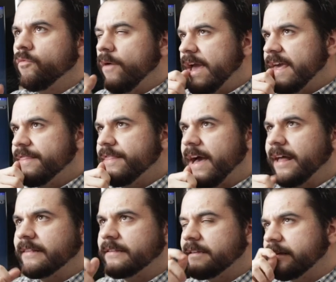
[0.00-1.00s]
a way
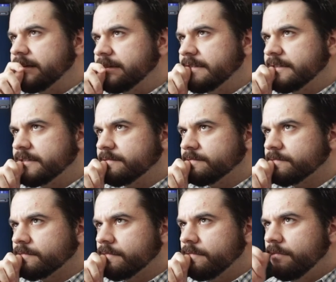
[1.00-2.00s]
that is
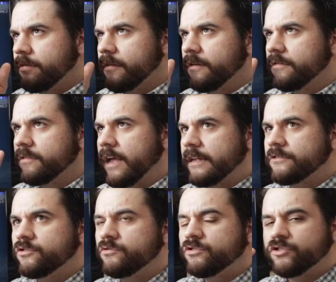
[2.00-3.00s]

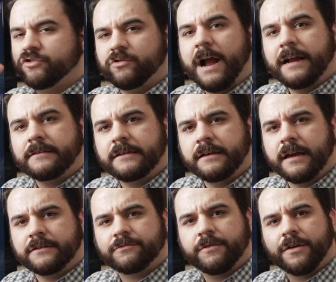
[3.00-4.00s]
that too distracting
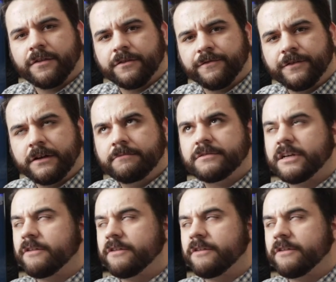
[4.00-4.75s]
as with other films.